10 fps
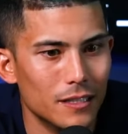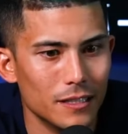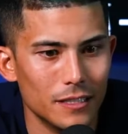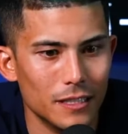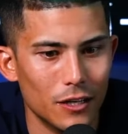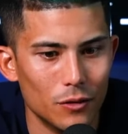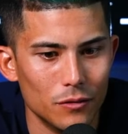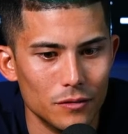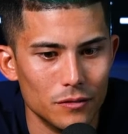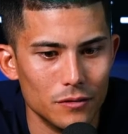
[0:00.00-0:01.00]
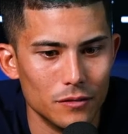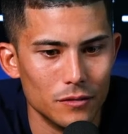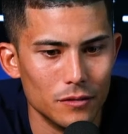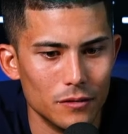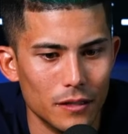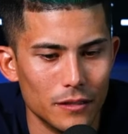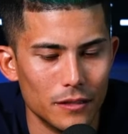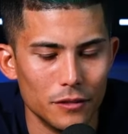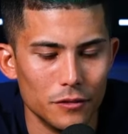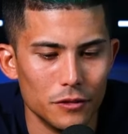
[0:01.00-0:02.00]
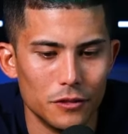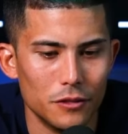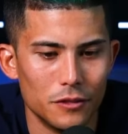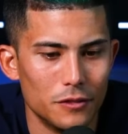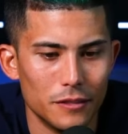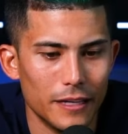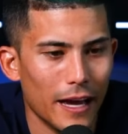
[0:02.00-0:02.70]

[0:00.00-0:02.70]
you know, you still working away.